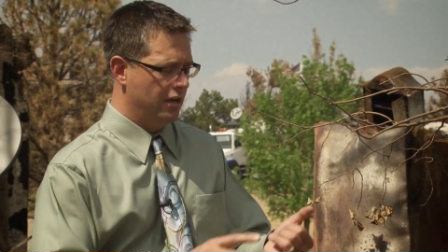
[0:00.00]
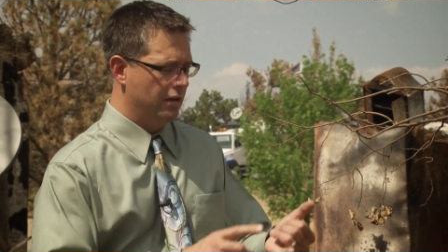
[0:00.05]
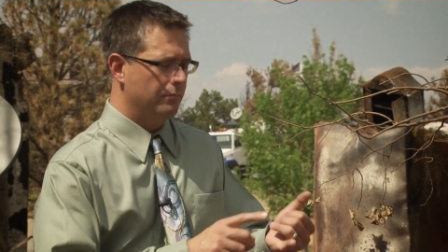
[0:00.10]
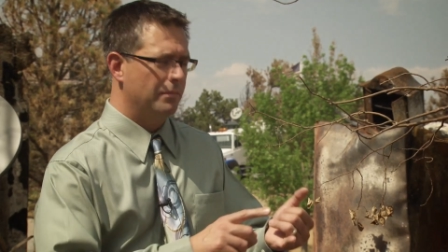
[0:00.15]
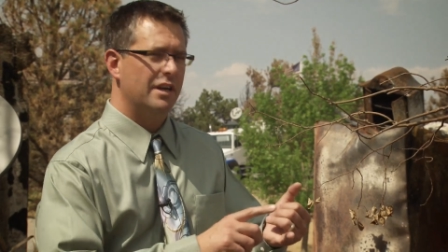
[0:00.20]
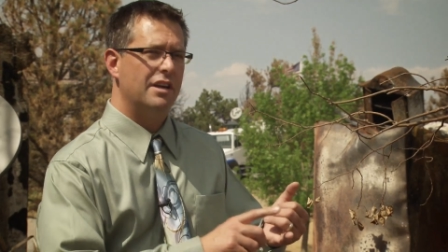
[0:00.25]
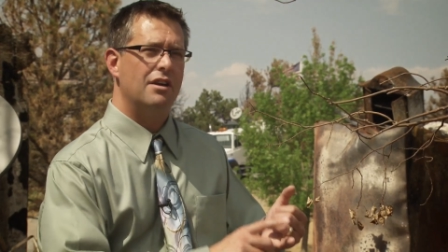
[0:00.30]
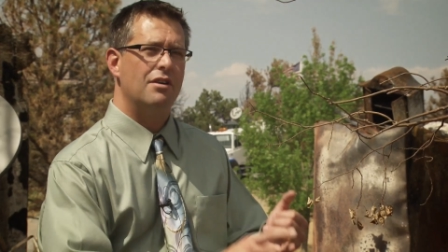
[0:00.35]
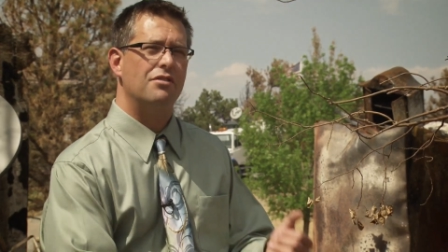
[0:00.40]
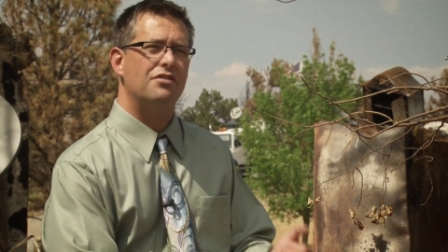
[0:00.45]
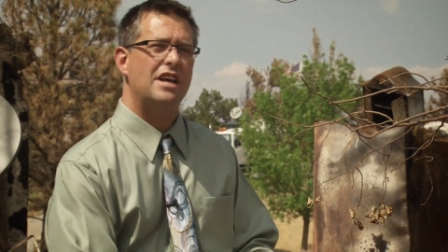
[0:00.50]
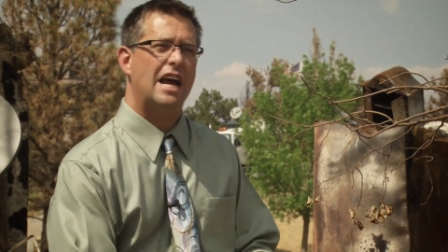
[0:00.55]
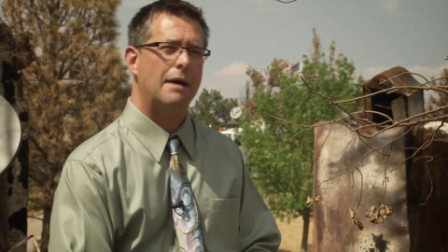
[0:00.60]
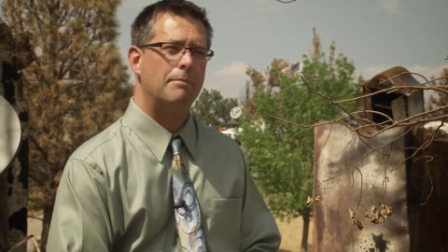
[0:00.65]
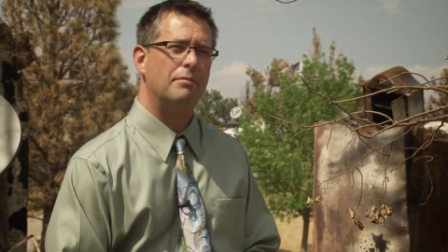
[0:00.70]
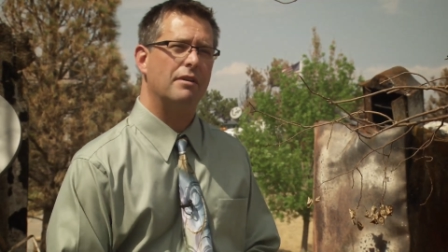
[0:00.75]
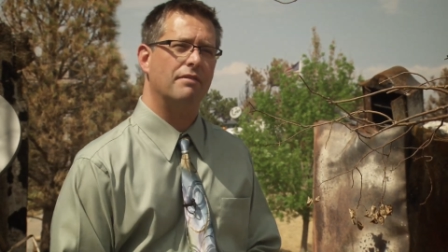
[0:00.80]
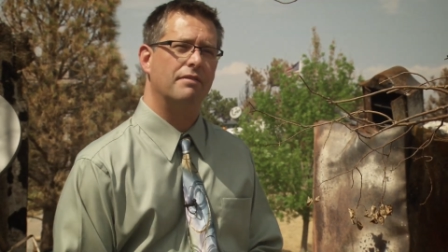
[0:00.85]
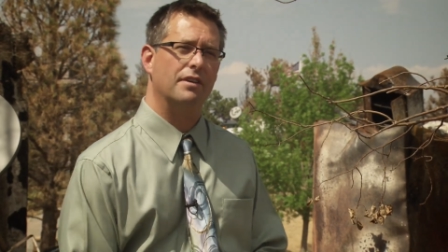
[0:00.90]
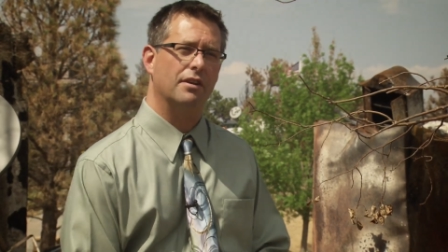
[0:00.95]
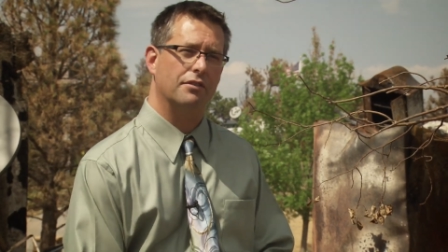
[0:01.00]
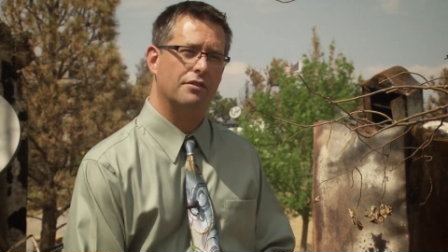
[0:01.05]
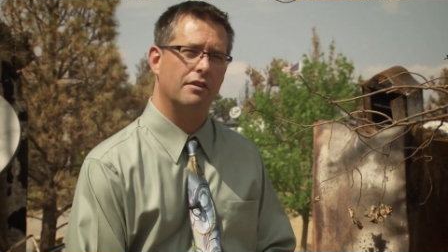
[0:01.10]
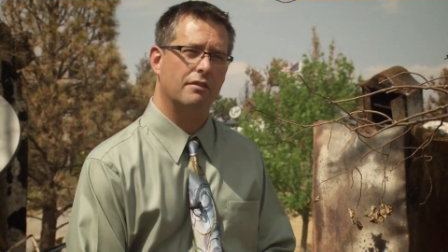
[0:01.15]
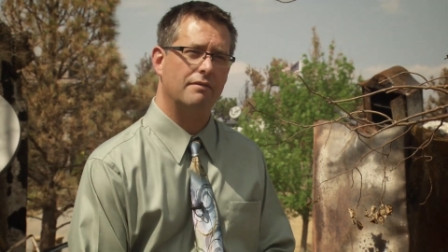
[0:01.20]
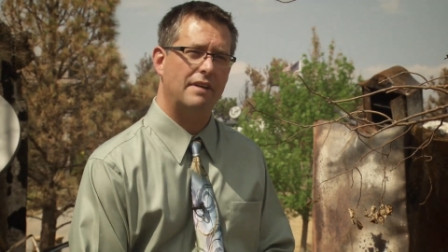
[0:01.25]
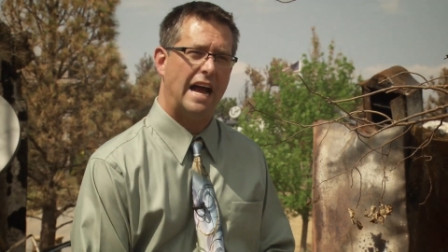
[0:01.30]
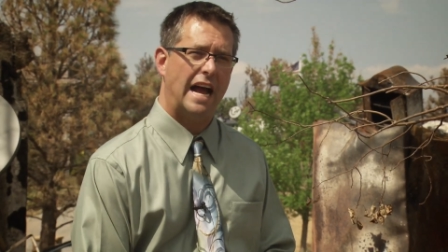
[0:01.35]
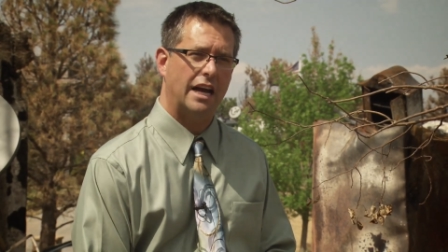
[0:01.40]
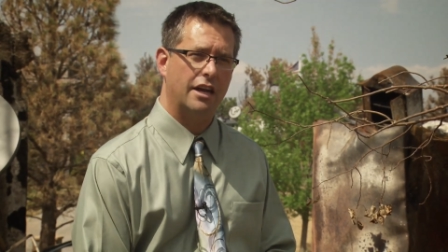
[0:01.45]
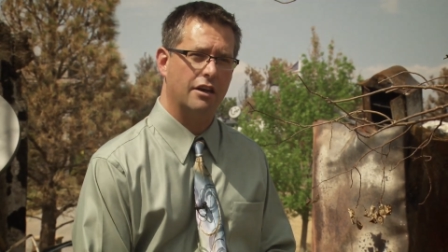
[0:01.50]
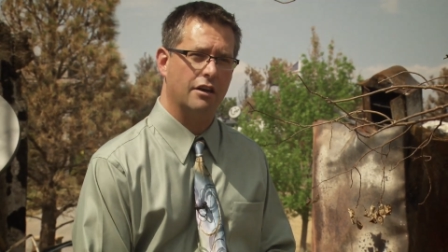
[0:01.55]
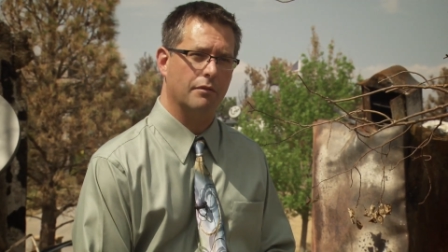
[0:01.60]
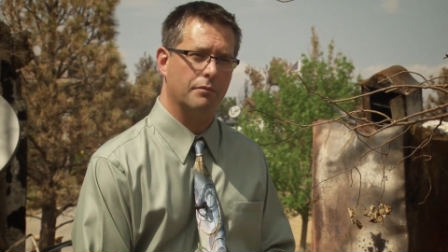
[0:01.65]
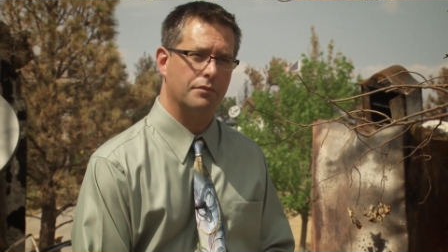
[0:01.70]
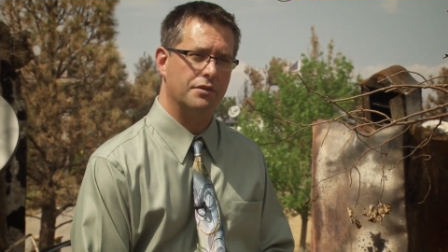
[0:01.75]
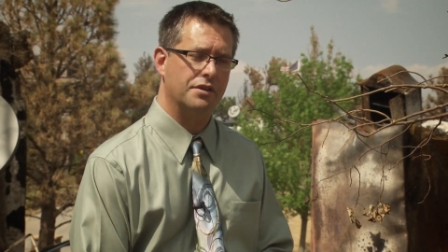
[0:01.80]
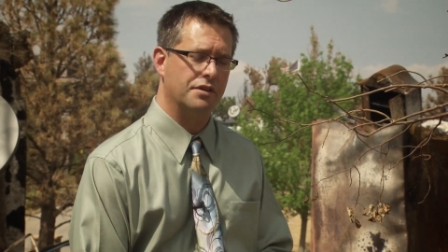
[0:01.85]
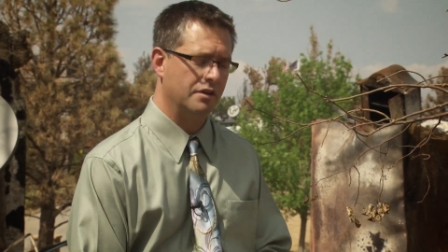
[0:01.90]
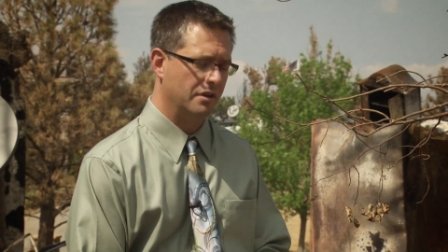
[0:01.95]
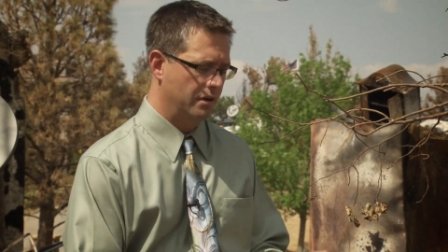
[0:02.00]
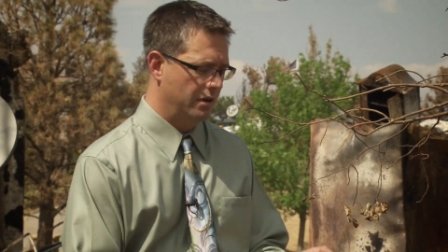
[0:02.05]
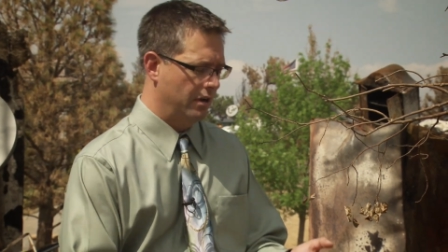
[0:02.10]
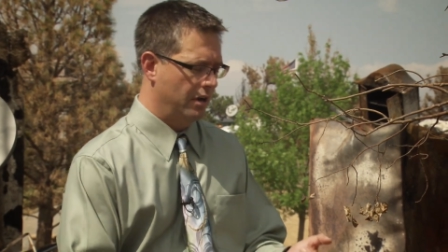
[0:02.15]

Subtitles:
but use HEPA filter vacuums.